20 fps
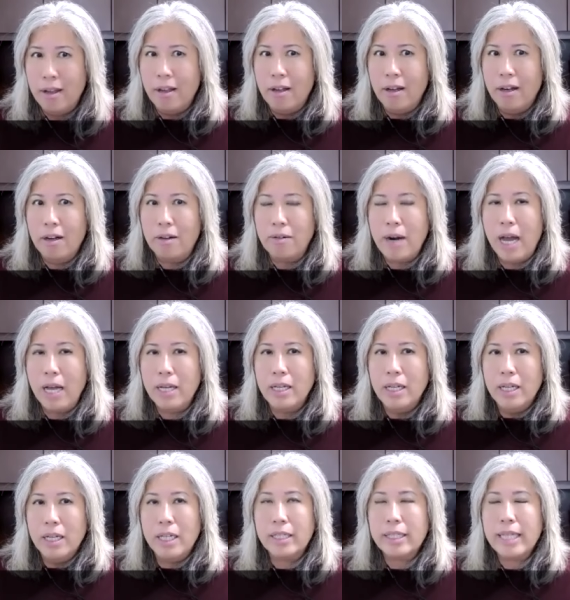All right.
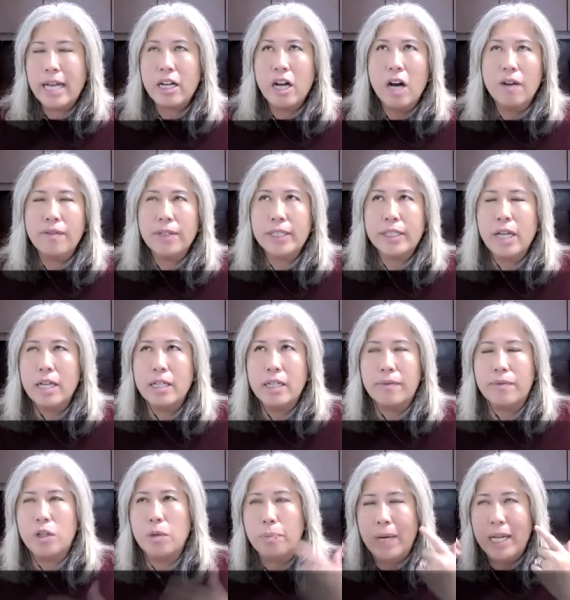Yeah. It's like all of a sudden,
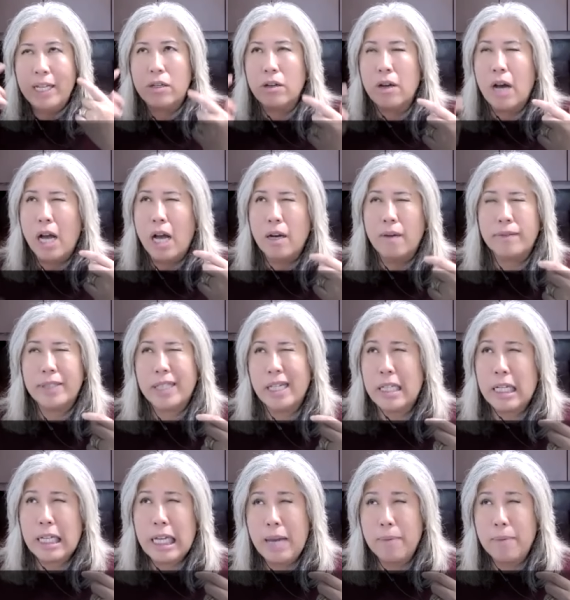if you blink your eye, all of a sudden
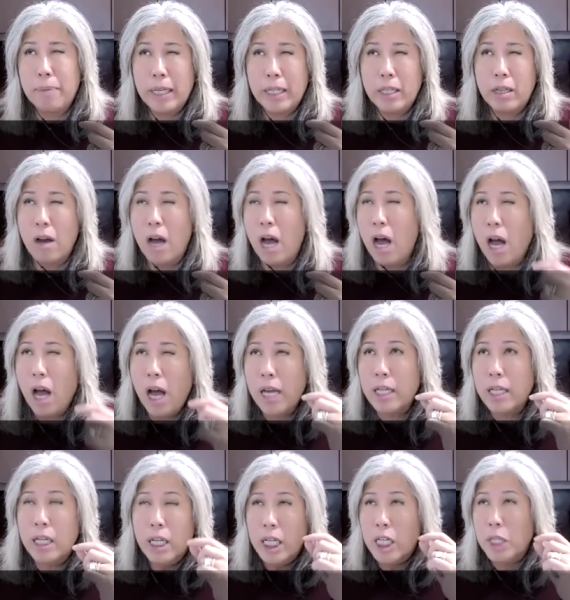you can't blink your
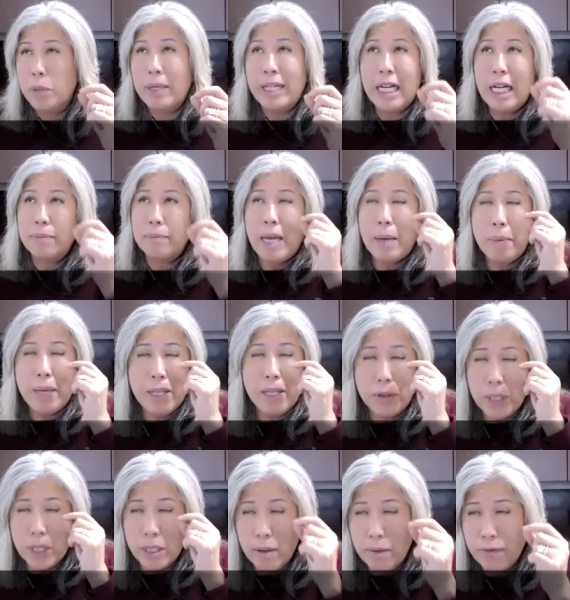eye. It's because maybe
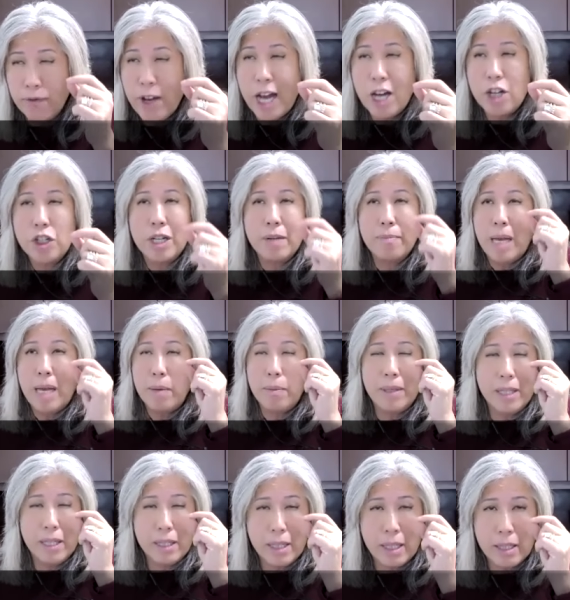there's an infection, maybe
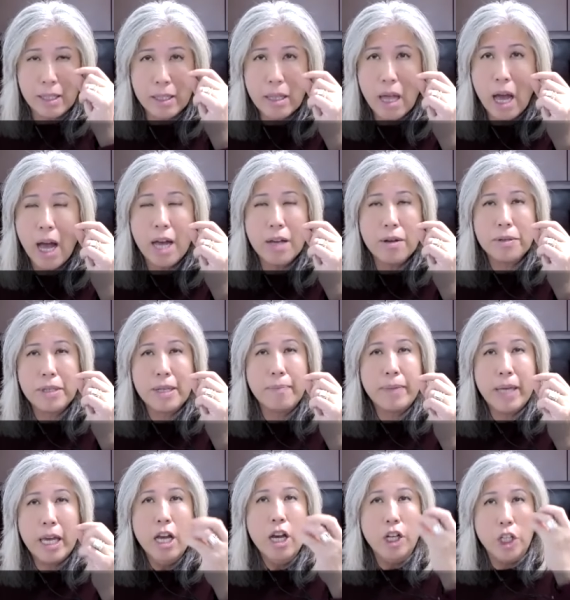there's a sty or
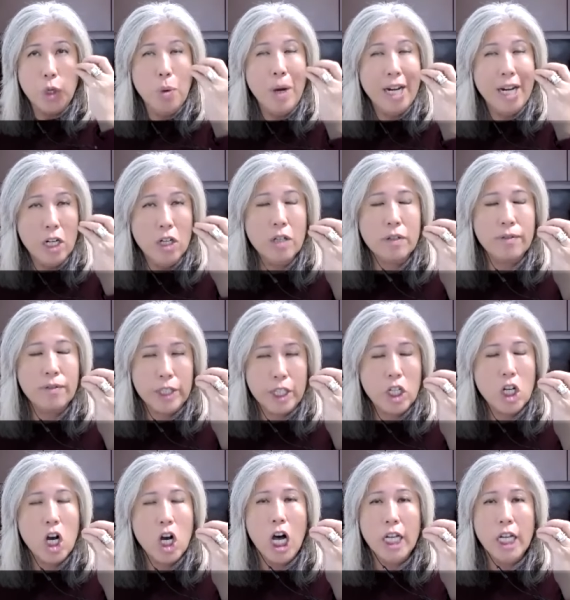something. You want to look for the
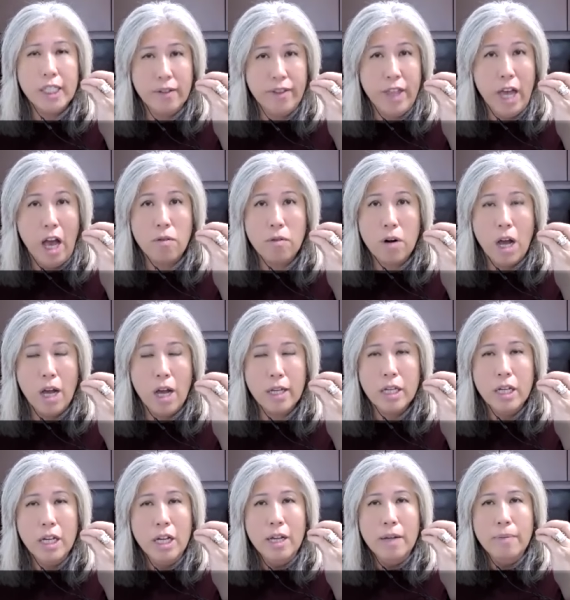cause of that, right?
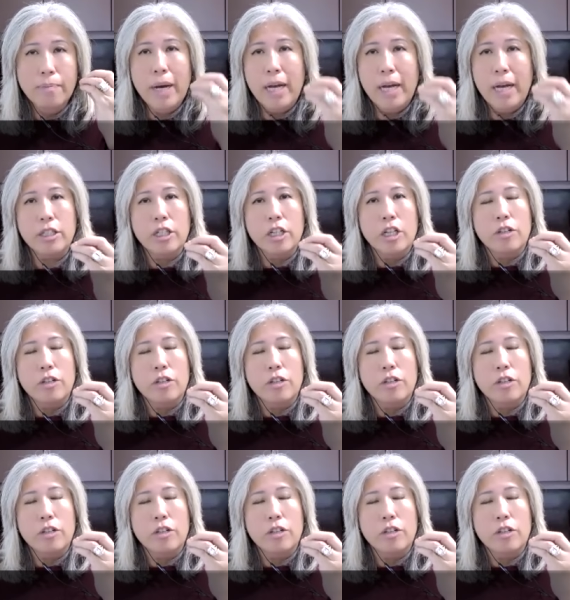Yeah. But